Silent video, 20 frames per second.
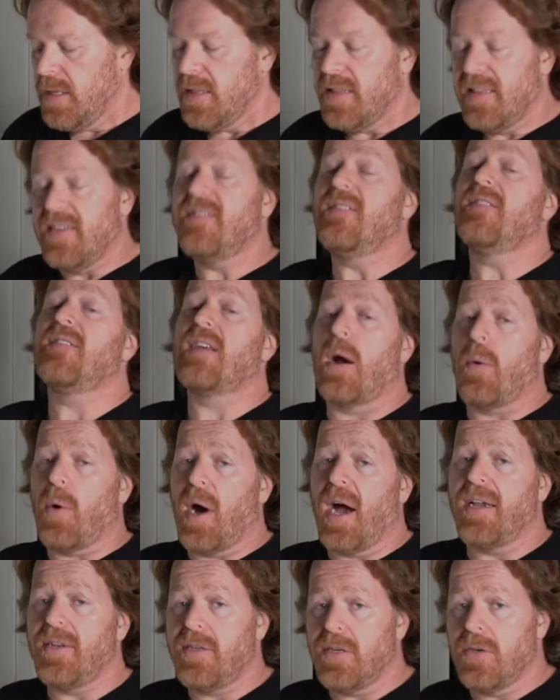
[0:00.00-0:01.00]
This is how
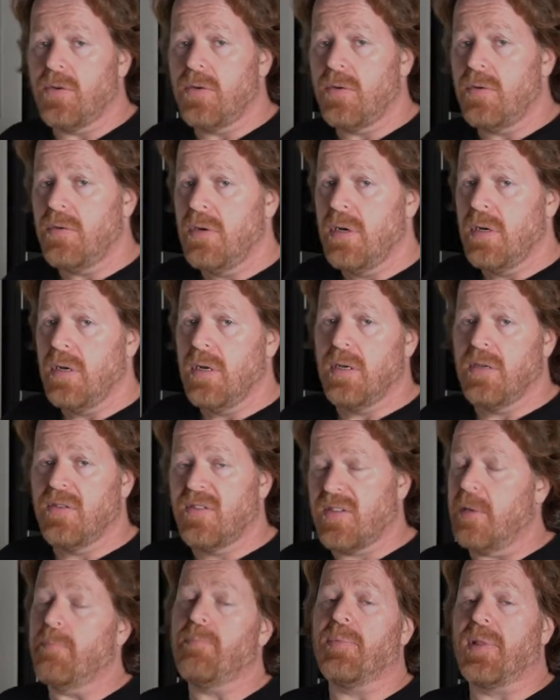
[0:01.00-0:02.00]
I do
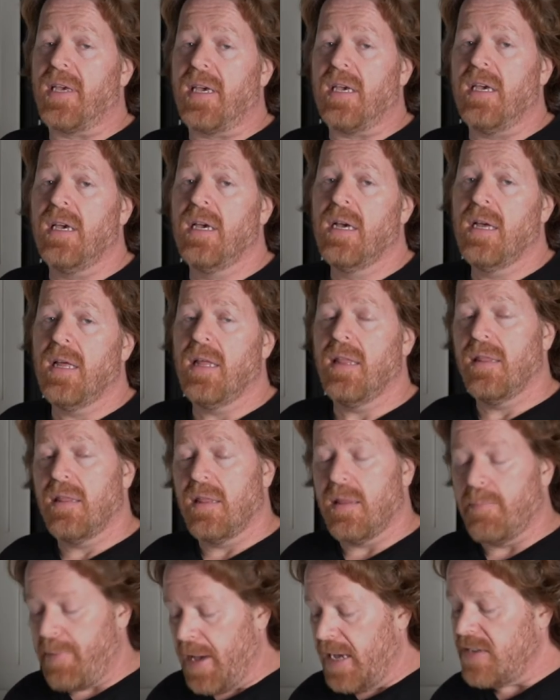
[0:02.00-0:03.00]
simply
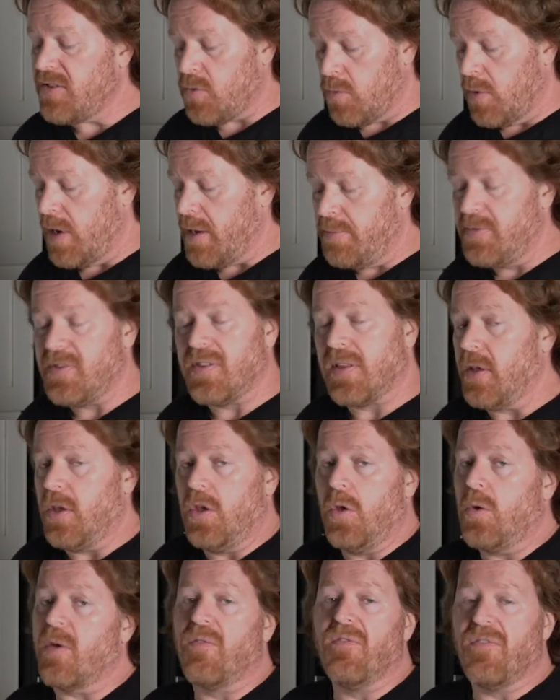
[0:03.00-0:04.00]
the best ribs that
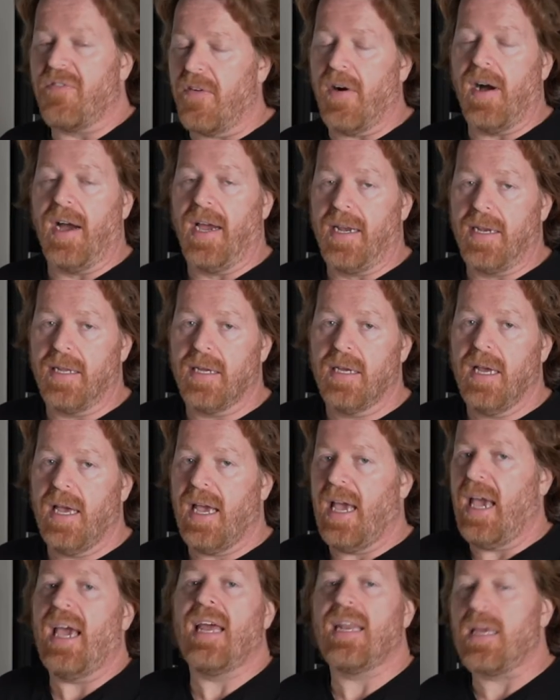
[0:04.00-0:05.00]
you can find
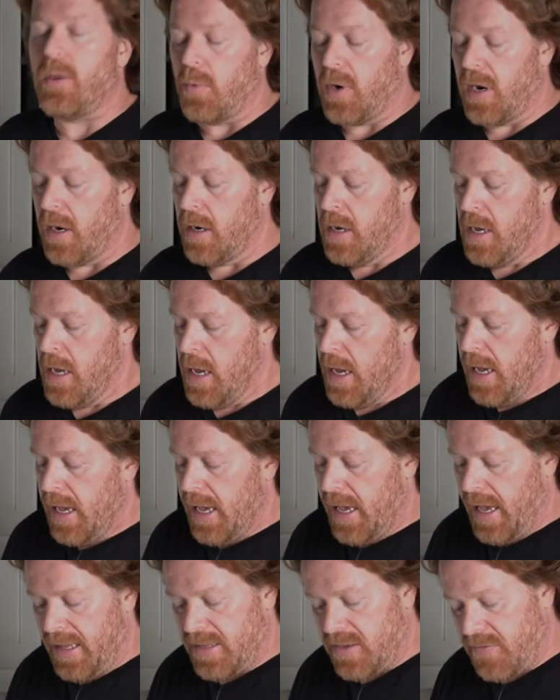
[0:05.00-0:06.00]
anywhere.
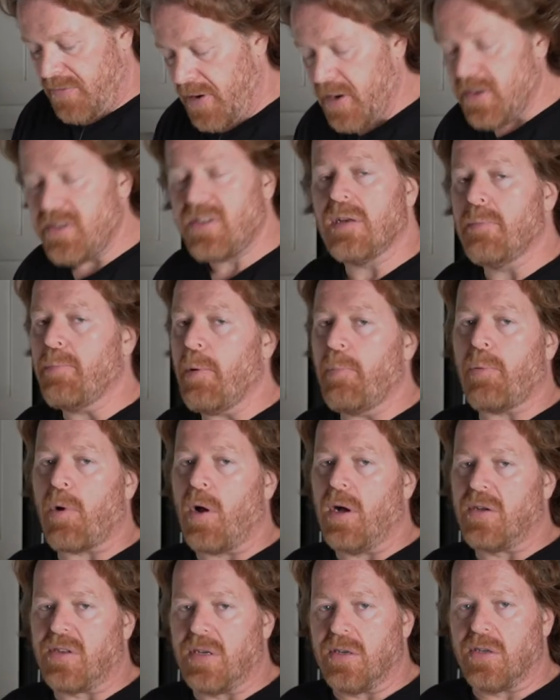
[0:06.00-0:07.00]
It's a very simple
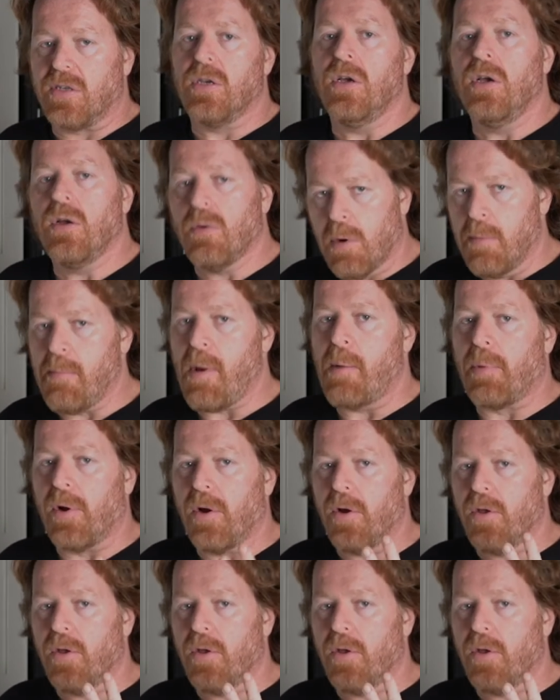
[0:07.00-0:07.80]
process. Remember,